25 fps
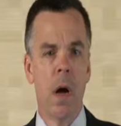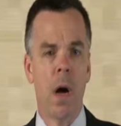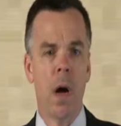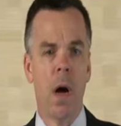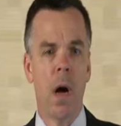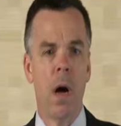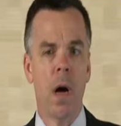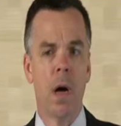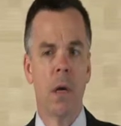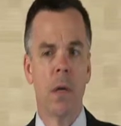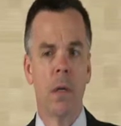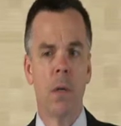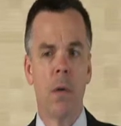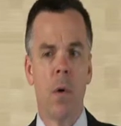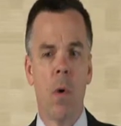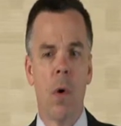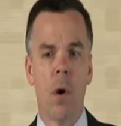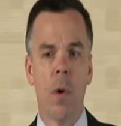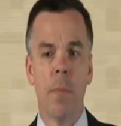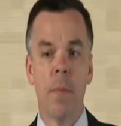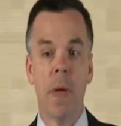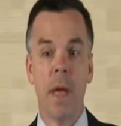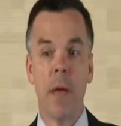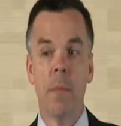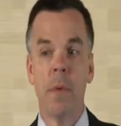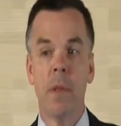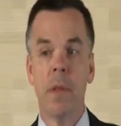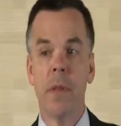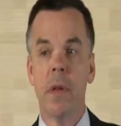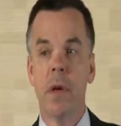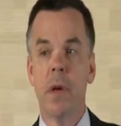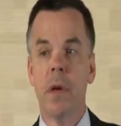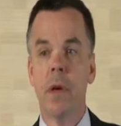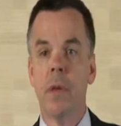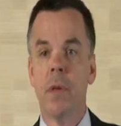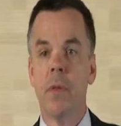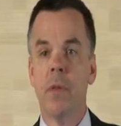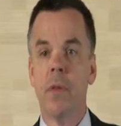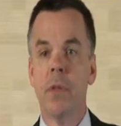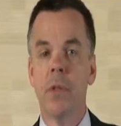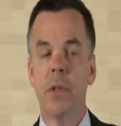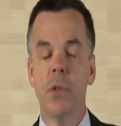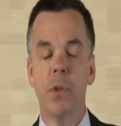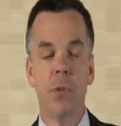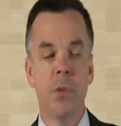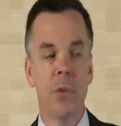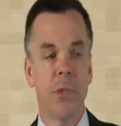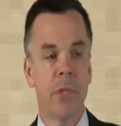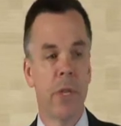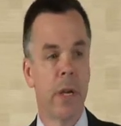or maybe the
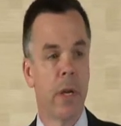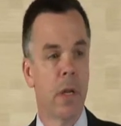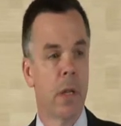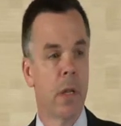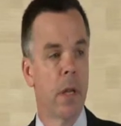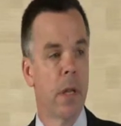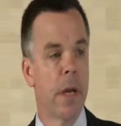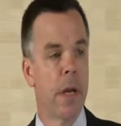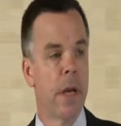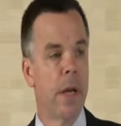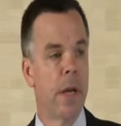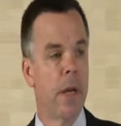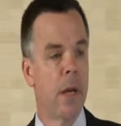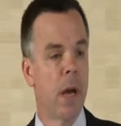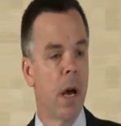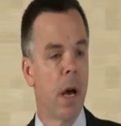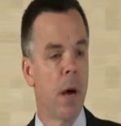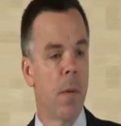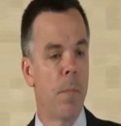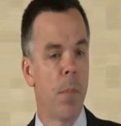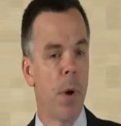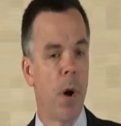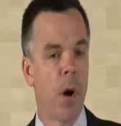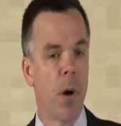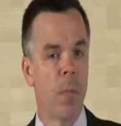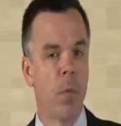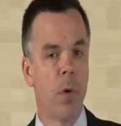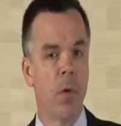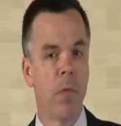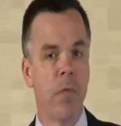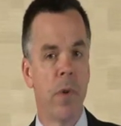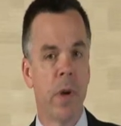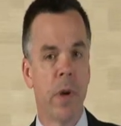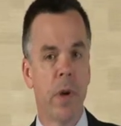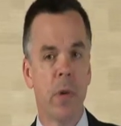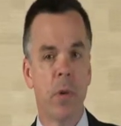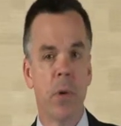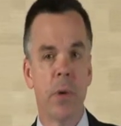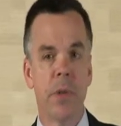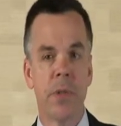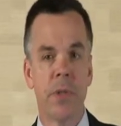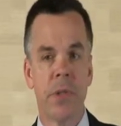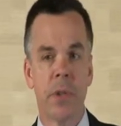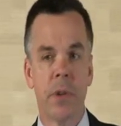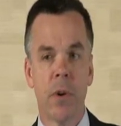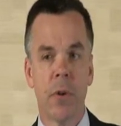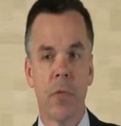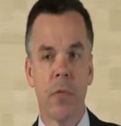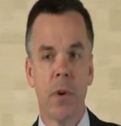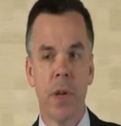UCLA Barbara Vickery's
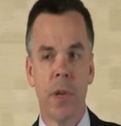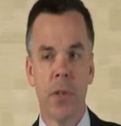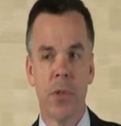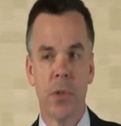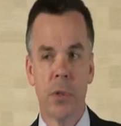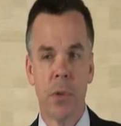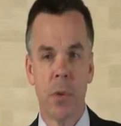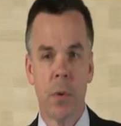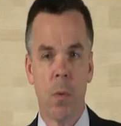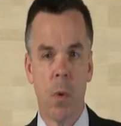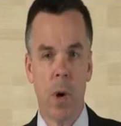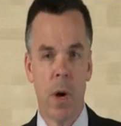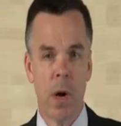intervention,